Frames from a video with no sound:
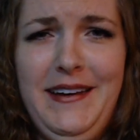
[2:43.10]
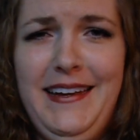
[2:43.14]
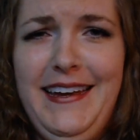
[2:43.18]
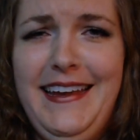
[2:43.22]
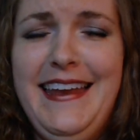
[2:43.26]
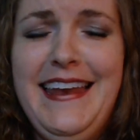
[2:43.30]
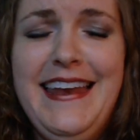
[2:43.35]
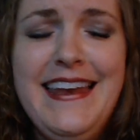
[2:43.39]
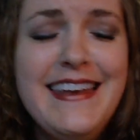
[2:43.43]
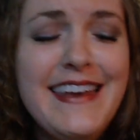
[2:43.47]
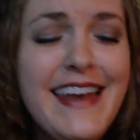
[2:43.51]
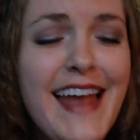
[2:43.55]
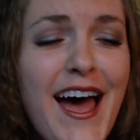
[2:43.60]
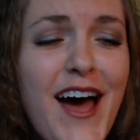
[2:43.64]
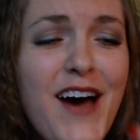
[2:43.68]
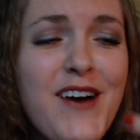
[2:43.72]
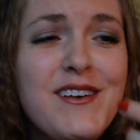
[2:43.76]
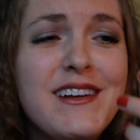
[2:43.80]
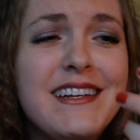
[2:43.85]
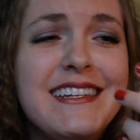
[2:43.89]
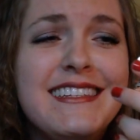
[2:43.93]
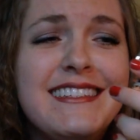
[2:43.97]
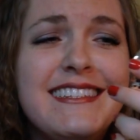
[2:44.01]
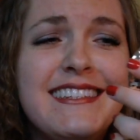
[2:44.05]
And
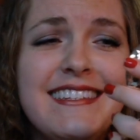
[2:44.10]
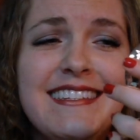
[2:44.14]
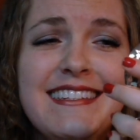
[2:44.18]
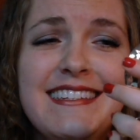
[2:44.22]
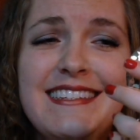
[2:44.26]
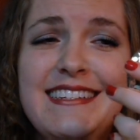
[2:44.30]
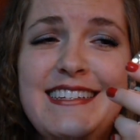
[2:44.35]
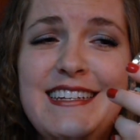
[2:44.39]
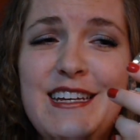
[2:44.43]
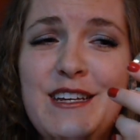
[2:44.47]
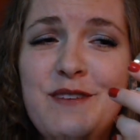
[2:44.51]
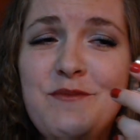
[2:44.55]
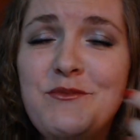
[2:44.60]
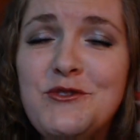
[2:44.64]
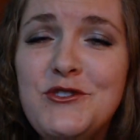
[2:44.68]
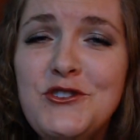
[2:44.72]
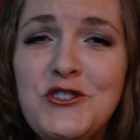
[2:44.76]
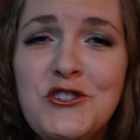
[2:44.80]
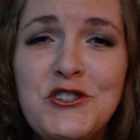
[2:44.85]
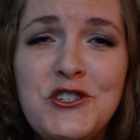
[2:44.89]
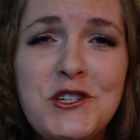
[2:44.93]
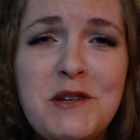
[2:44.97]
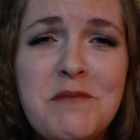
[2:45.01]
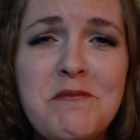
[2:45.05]
now it's this deep,
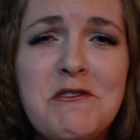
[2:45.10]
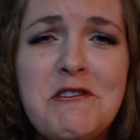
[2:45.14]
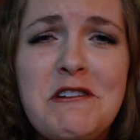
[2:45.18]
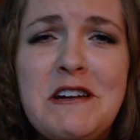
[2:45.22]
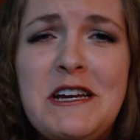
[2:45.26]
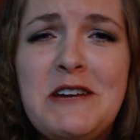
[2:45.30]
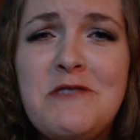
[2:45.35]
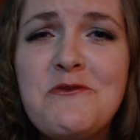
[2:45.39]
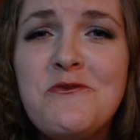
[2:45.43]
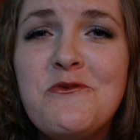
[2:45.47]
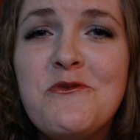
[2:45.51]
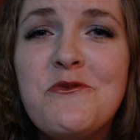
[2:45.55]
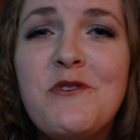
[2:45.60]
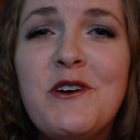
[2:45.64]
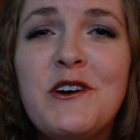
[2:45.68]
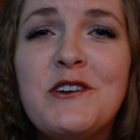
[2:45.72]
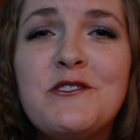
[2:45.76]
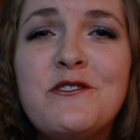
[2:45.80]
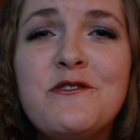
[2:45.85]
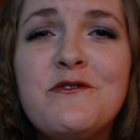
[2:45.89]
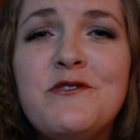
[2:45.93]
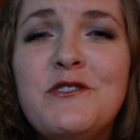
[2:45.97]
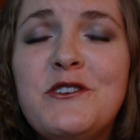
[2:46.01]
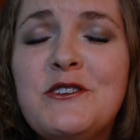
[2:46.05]
shimmery,
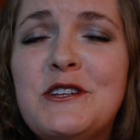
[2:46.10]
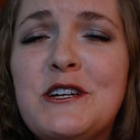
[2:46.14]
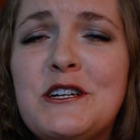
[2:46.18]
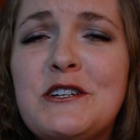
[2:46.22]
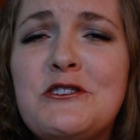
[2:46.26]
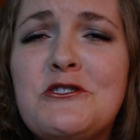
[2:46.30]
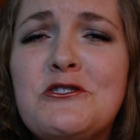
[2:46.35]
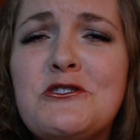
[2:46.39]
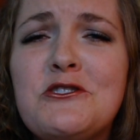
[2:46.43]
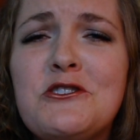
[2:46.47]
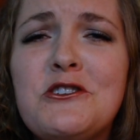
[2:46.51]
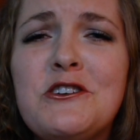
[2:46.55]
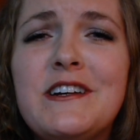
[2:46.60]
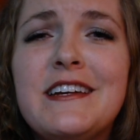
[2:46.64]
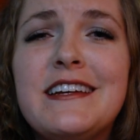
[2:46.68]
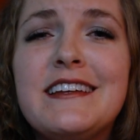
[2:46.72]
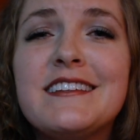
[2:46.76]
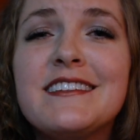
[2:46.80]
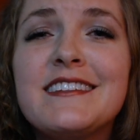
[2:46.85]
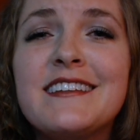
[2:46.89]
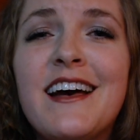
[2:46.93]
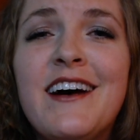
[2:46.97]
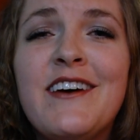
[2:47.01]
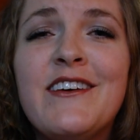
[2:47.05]
wonderful,
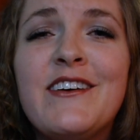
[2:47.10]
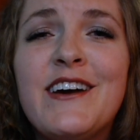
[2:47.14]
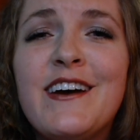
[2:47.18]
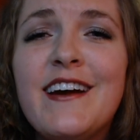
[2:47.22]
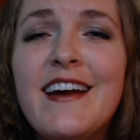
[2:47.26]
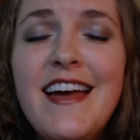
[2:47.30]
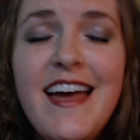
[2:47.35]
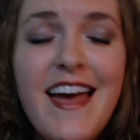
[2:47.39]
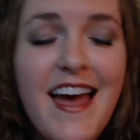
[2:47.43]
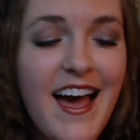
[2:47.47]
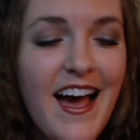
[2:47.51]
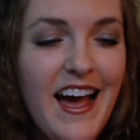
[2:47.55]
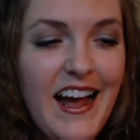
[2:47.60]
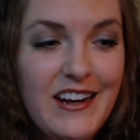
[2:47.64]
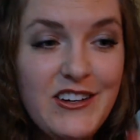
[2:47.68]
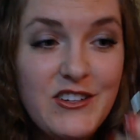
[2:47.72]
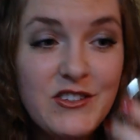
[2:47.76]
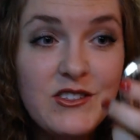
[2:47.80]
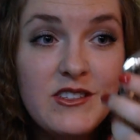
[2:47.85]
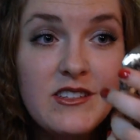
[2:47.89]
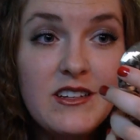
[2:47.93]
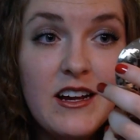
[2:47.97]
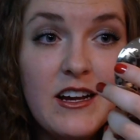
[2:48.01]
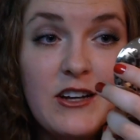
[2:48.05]
luxurious color. I
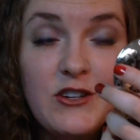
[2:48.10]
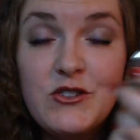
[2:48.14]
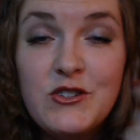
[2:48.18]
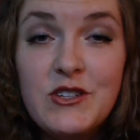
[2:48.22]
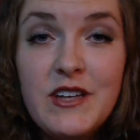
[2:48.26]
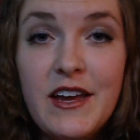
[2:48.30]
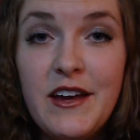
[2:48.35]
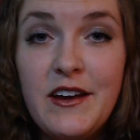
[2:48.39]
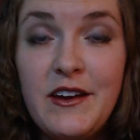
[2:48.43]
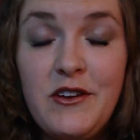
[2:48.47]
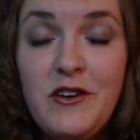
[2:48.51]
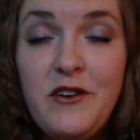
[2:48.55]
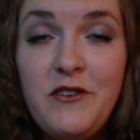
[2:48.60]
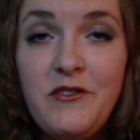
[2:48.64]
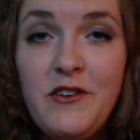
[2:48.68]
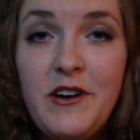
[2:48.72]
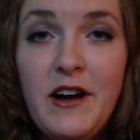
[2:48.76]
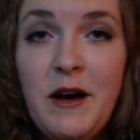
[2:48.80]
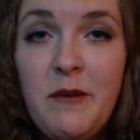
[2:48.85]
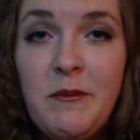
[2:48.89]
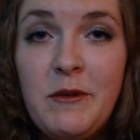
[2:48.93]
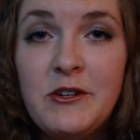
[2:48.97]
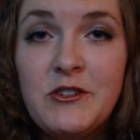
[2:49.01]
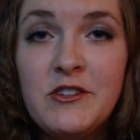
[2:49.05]
just, I just can't get over
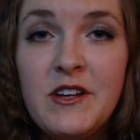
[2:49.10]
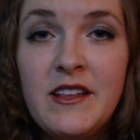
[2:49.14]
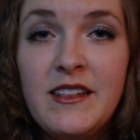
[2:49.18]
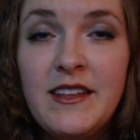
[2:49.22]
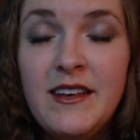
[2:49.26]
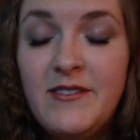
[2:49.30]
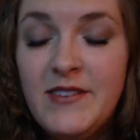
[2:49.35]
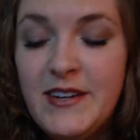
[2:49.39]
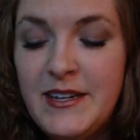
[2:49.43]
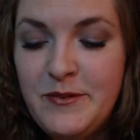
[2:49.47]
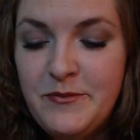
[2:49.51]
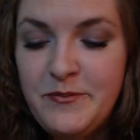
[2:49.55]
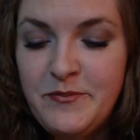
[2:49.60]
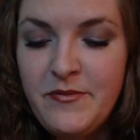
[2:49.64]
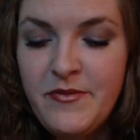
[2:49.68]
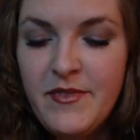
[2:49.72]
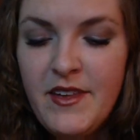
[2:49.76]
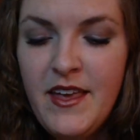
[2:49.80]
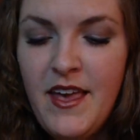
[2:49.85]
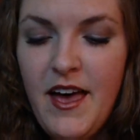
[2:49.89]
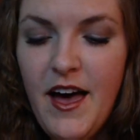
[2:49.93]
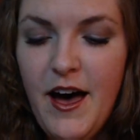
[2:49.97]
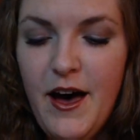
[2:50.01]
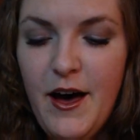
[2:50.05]
how much I love it.
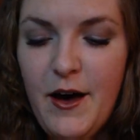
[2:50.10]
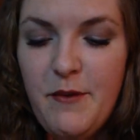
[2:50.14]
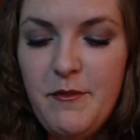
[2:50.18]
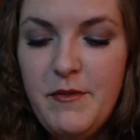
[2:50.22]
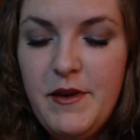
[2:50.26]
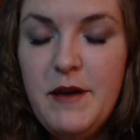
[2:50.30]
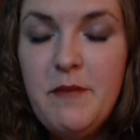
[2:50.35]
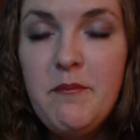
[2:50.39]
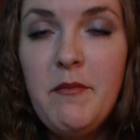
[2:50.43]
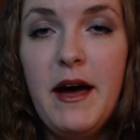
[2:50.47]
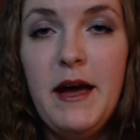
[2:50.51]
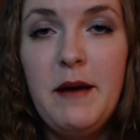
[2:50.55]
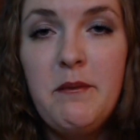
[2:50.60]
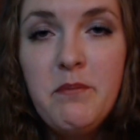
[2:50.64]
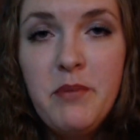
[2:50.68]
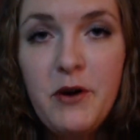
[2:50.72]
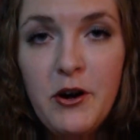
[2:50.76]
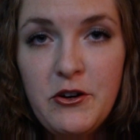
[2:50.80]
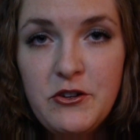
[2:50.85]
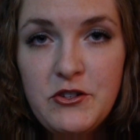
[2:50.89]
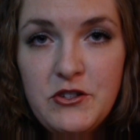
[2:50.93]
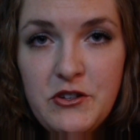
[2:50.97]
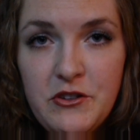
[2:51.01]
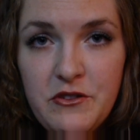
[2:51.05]
Um, and my
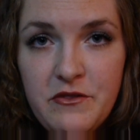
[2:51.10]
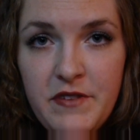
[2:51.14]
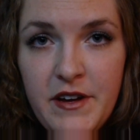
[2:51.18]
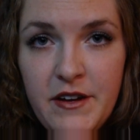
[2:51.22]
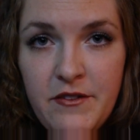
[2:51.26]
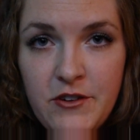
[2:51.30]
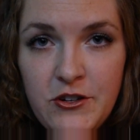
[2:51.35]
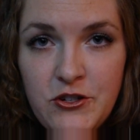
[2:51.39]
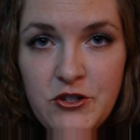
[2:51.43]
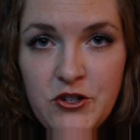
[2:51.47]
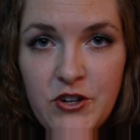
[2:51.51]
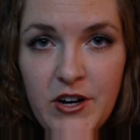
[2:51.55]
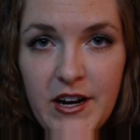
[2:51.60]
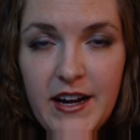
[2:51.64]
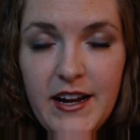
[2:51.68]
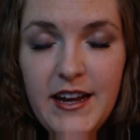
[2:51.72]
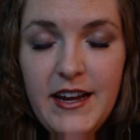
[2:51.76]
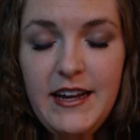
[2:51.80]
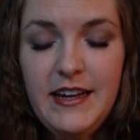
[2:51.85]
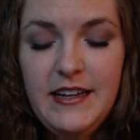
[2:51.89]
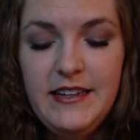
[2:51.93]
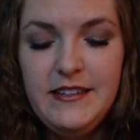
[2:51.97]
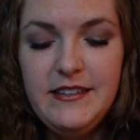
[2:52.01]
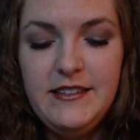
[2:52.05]
personal favorite
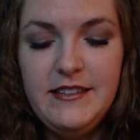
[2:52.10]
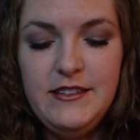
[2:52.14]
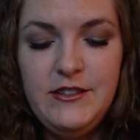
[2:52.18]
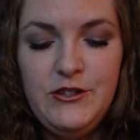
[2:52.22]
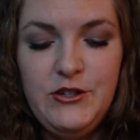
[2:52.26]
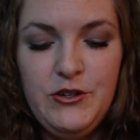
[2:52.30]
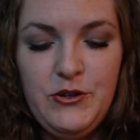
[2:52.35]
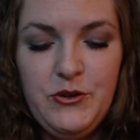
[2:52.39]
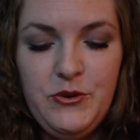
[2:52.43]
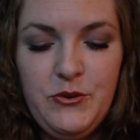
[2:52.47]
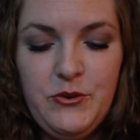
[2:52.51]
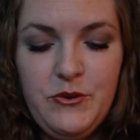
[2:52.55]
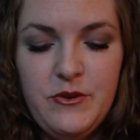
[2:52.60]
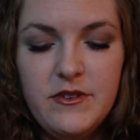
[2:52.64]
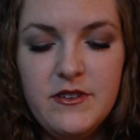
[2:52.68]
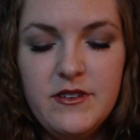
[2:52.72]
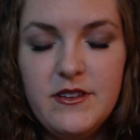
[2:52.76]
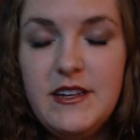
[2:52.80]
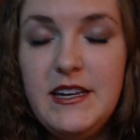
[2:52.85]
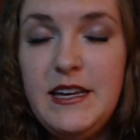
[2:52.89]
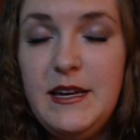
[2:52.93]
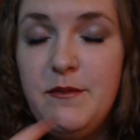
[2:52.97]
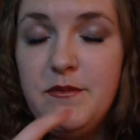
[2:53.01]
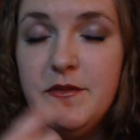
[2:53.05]
trick is
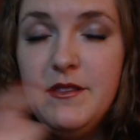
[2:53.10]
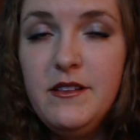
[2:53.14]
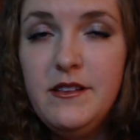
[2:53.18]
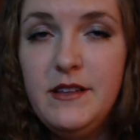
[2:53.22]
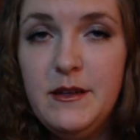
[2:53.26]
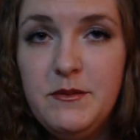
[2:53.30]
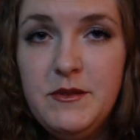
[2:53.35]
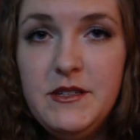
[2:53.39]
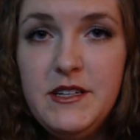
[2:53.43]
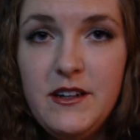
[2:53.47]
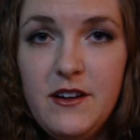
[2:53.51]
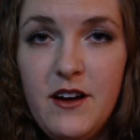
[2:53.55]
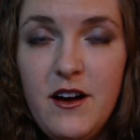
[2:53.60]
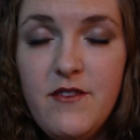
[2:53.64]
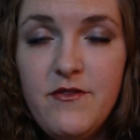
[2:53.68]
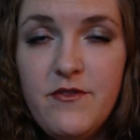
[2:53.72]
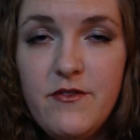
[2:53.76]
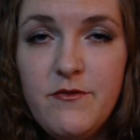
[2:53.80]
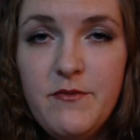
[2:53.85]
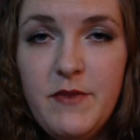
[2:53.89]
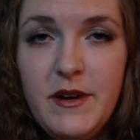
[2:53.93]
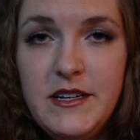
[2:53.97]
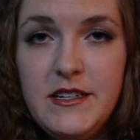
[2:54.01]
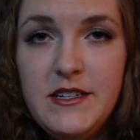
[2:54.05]
to keep the lipstick
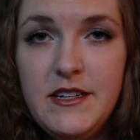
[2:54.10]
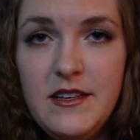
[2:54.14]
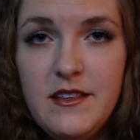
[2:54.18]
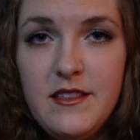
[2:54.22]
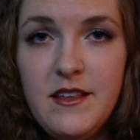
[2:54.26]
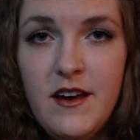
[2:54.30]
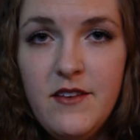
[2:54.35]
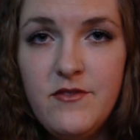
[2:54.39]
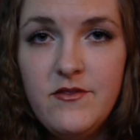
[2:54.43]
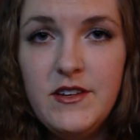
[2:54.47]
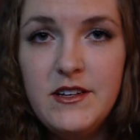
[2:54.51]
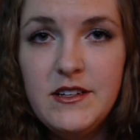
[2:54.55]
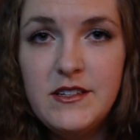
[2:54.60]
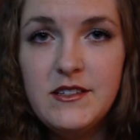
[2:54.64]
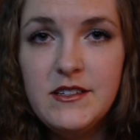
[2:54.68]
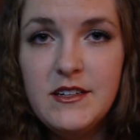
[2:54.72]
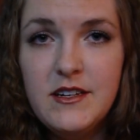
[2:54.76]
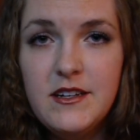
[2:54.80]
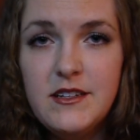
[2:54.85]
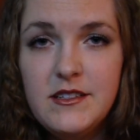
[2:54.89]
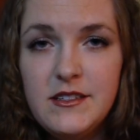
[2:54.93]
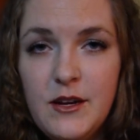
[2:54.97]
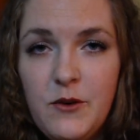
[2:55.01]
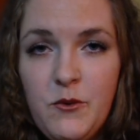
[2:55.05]
off of my teeth,
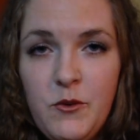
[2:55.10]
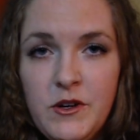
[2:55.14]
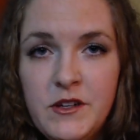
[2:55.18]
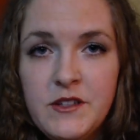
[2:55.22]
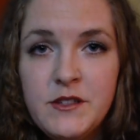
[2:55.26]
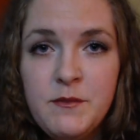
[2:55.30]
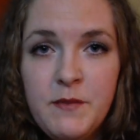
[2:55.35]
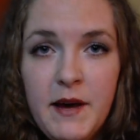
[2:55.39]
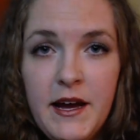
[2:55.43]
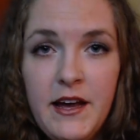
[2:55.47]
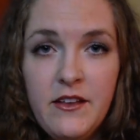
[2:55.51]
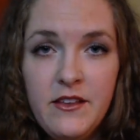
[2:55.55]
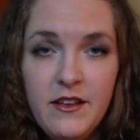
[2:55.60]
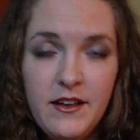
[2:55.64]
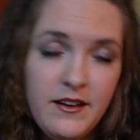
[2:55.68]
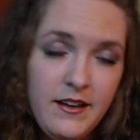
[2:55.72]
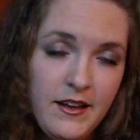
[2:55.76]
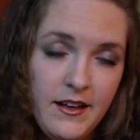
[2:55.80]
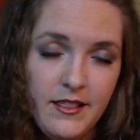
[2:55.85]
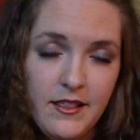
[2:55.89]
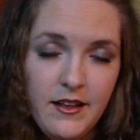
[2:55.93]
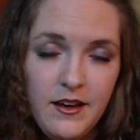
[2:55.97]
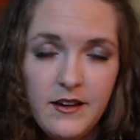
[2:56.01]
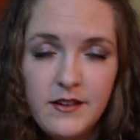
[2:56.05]
obviously, because I want to smile all
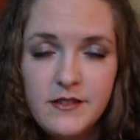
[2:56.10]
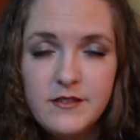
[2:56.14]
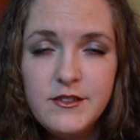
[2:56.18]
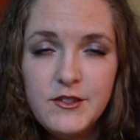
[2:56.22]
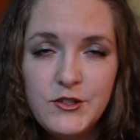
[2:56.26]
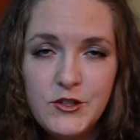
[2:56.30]
night long.